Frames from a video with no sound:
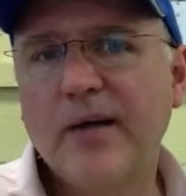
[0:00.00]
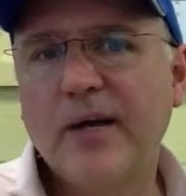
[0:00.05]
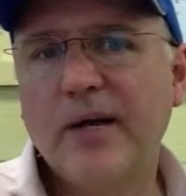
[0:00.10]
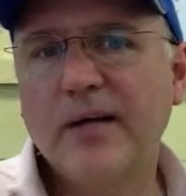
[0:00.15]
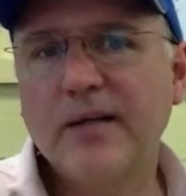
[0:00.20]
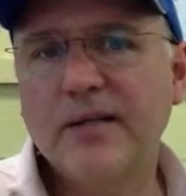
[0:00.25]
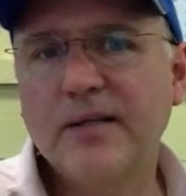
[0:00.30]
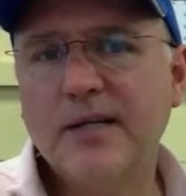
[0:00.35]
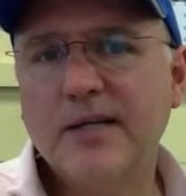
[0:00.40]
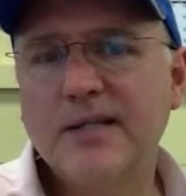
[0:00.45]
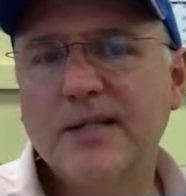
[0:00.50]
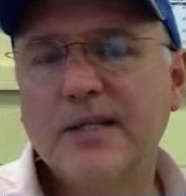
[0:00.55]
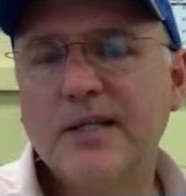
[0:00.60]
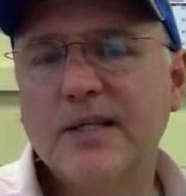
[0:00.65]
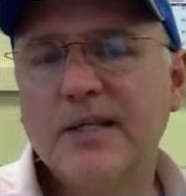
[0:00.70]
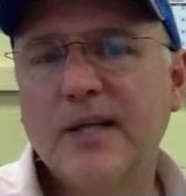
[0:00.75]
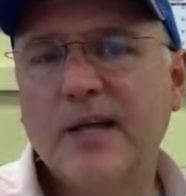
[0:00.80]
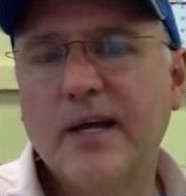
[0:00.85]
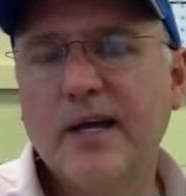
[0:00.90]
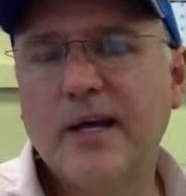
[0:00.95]
I
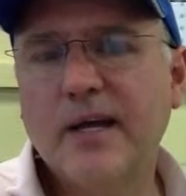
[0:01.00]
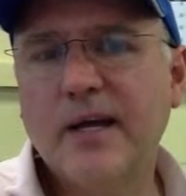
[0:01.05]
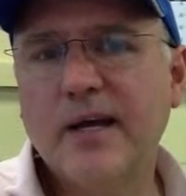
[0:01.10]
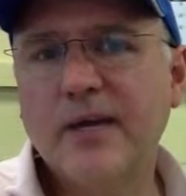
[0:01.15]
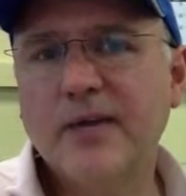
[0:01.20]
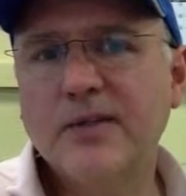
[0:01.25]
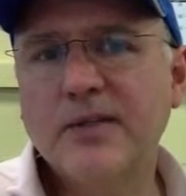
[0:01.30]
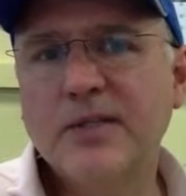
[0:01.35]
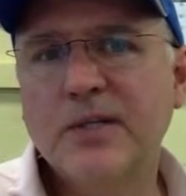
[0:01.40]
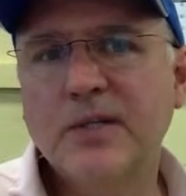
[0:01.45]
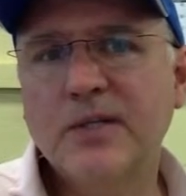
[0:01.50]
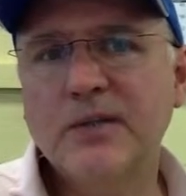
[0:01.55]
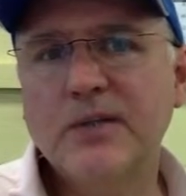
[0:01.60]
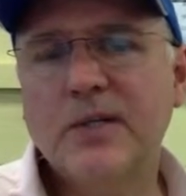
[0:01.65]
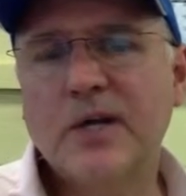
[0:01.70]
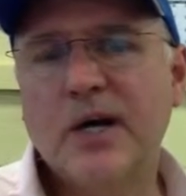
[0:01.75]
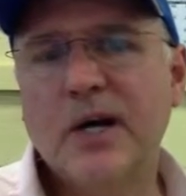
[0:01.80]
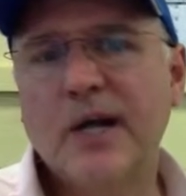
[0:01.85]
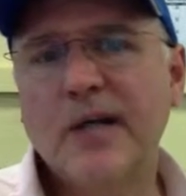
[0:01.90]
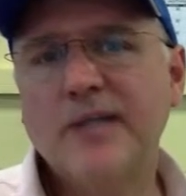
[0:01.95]
did that, I also
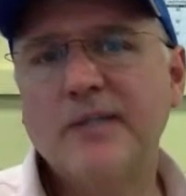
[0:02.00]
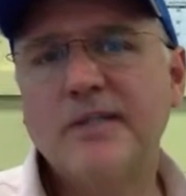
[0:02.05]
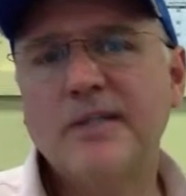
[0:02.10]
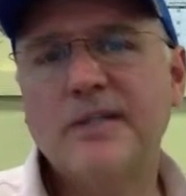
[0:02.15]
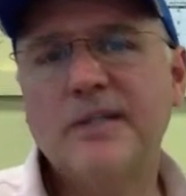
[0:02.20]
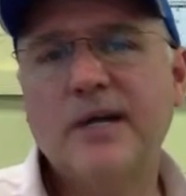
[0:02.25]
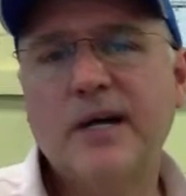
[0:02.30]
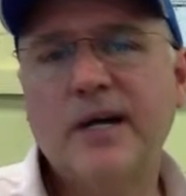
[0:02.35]
taught